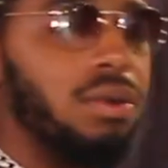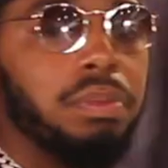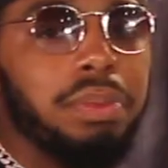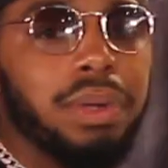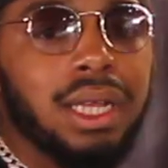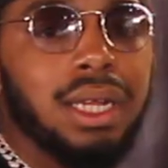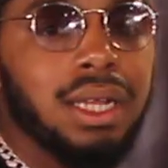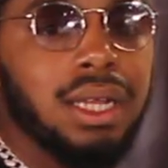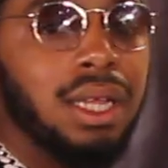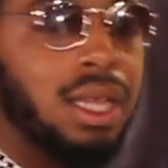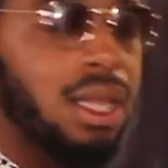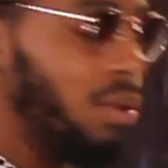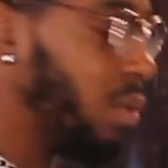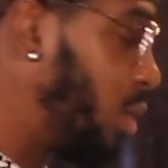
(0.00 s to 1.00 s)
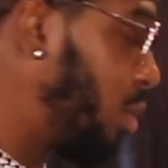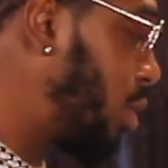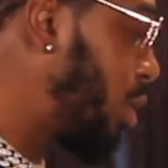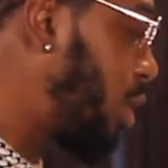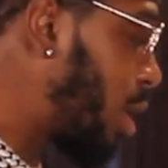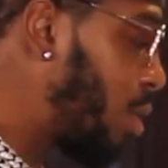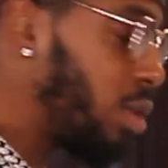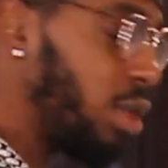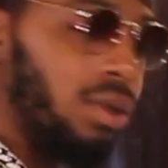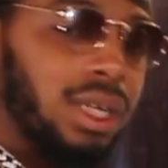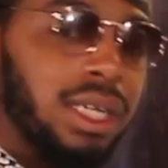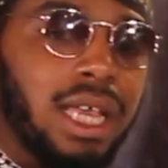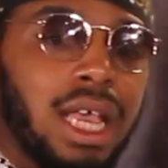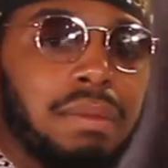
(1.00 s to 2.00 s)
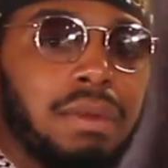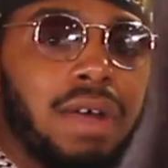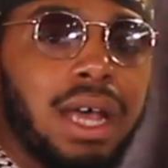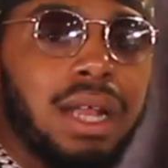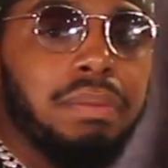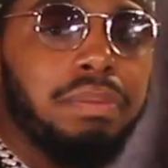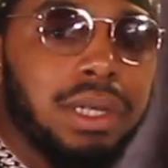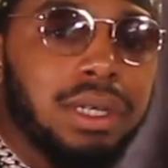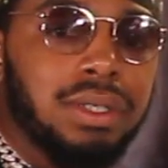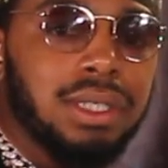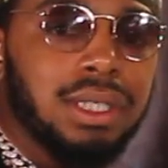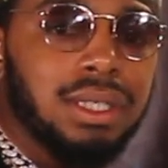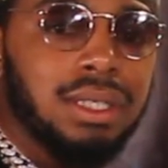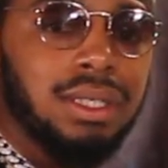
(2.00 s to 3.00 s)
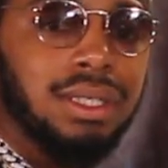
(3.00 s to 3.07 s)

repaired when you don't know the game of how to build it.